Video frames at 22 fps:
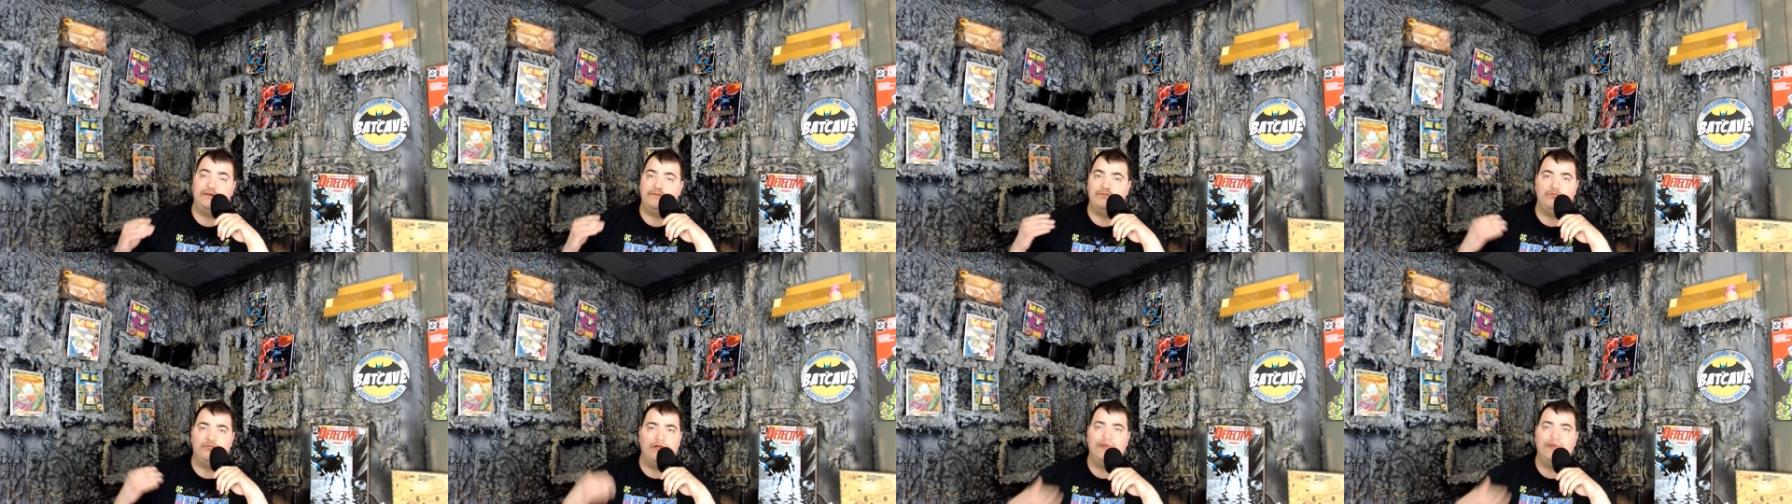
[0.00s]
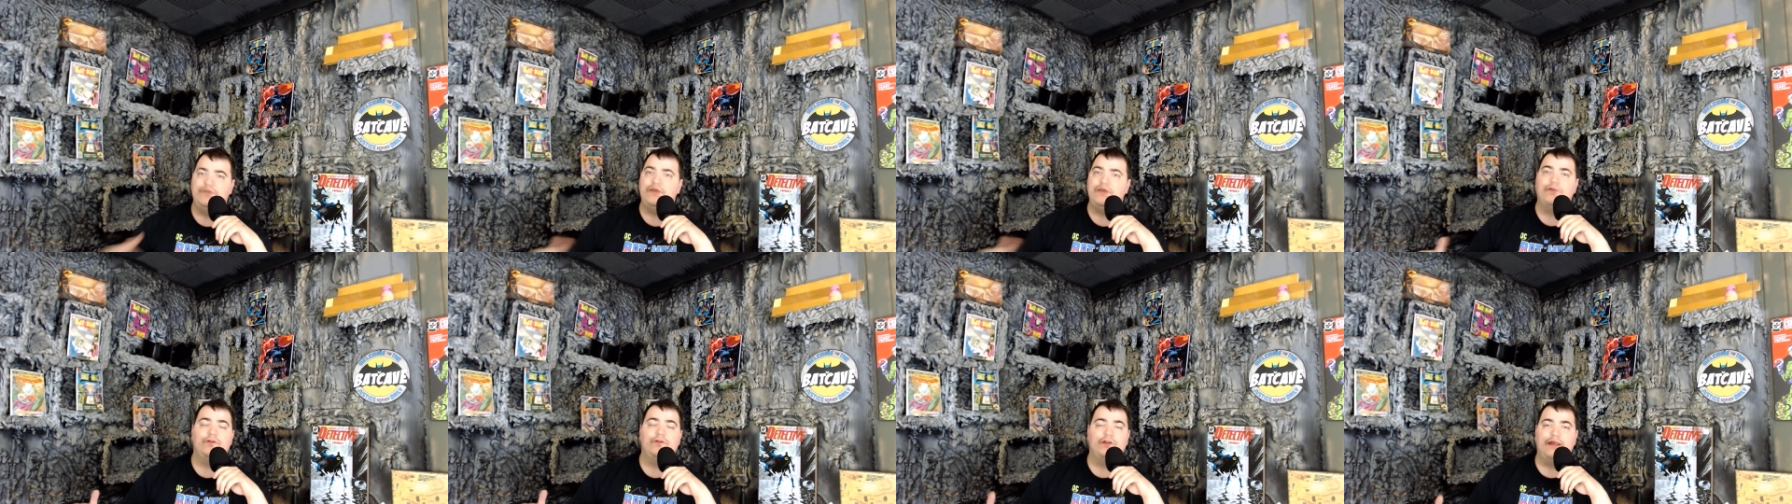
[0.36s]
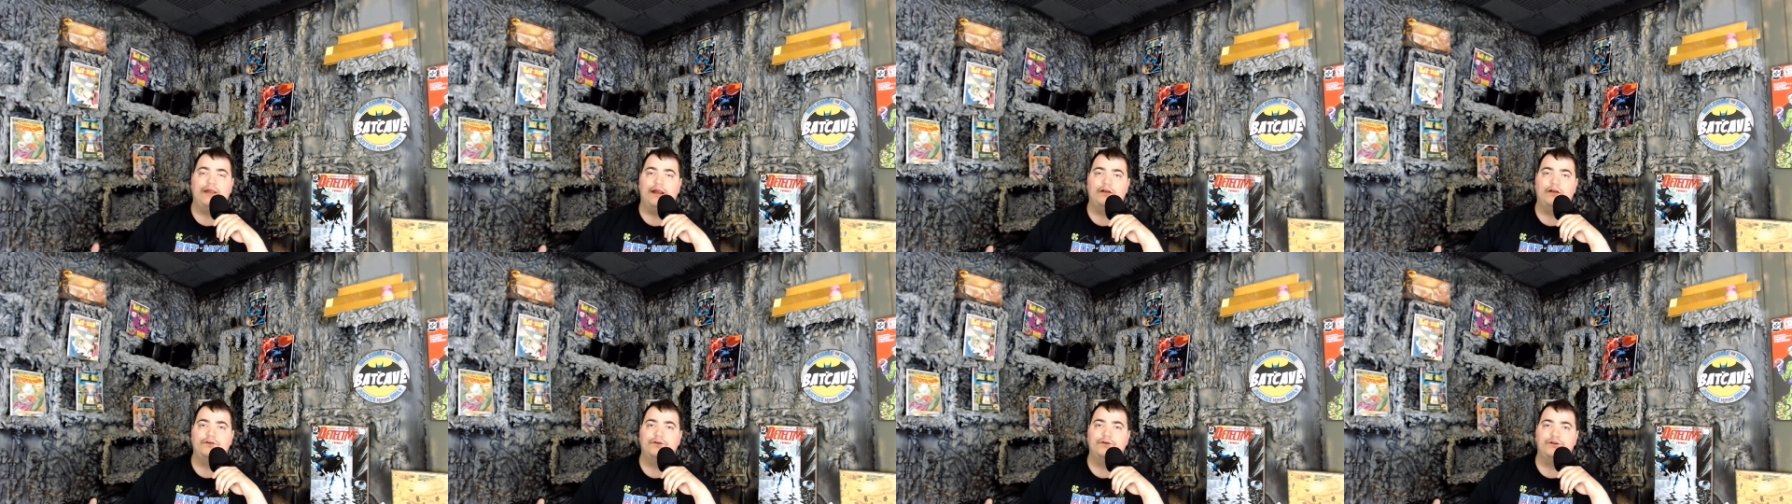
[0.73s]
let the other
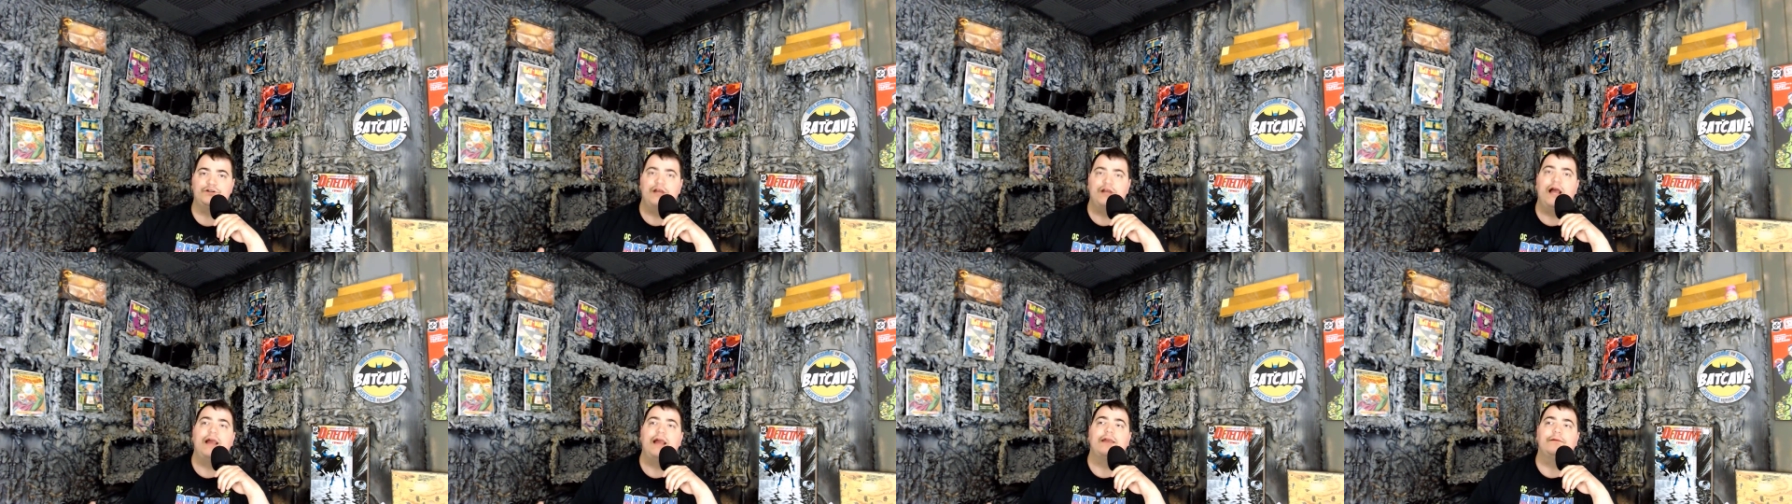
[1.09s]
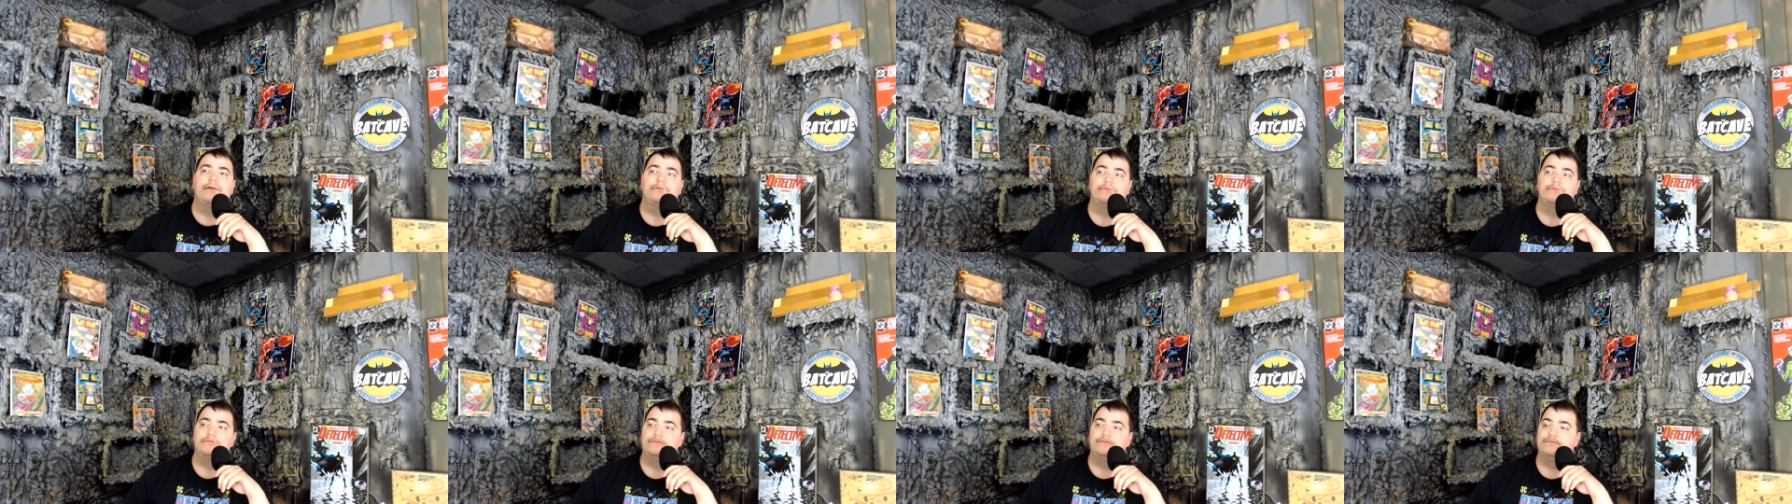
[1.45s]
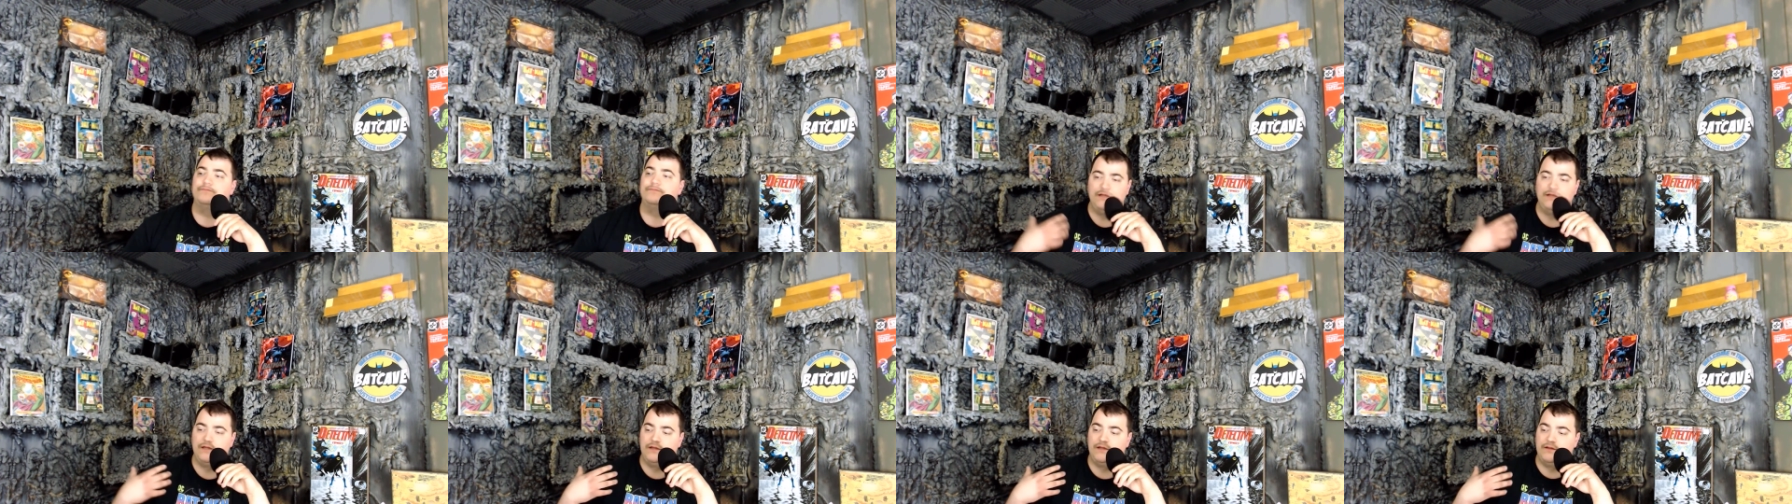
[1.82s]
characters shine.
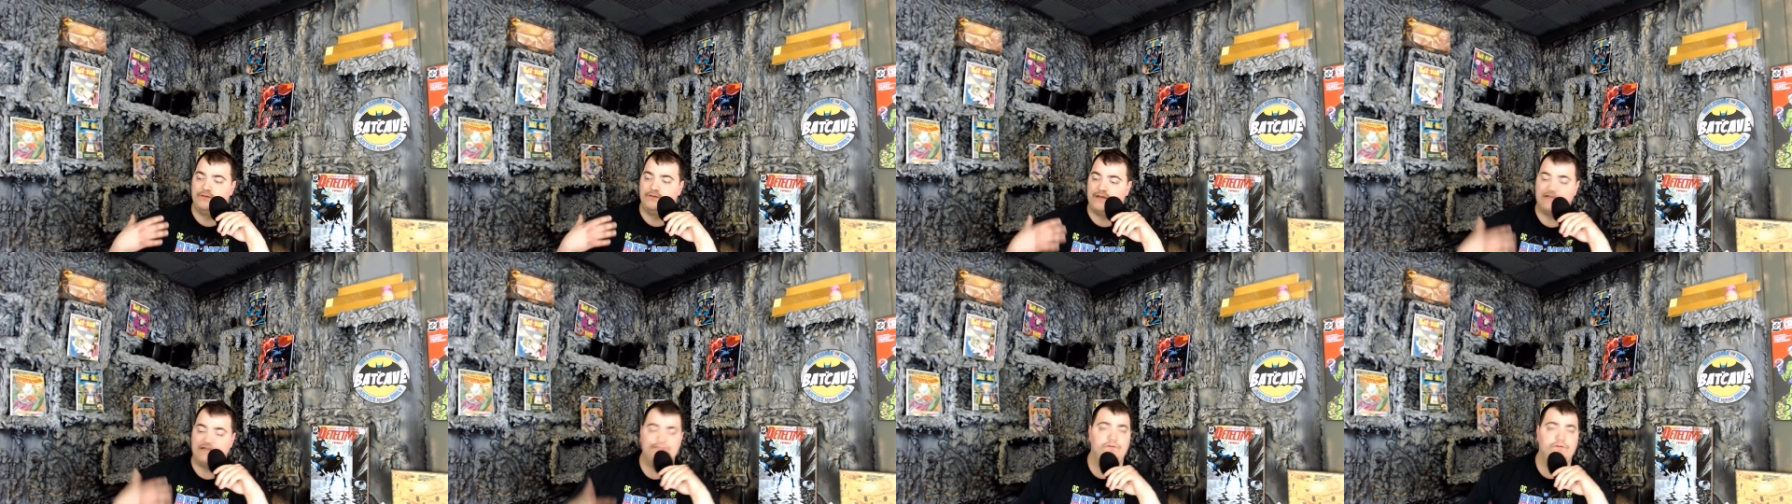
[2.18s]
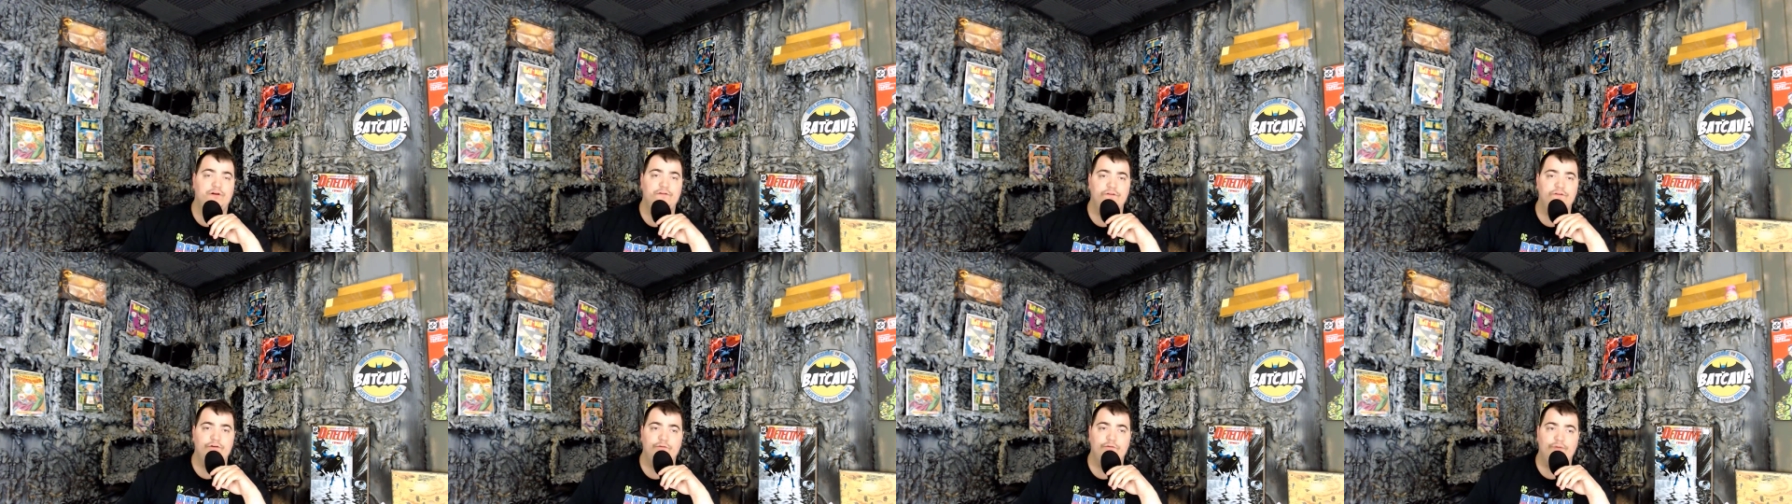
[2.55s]
That's what I'll do.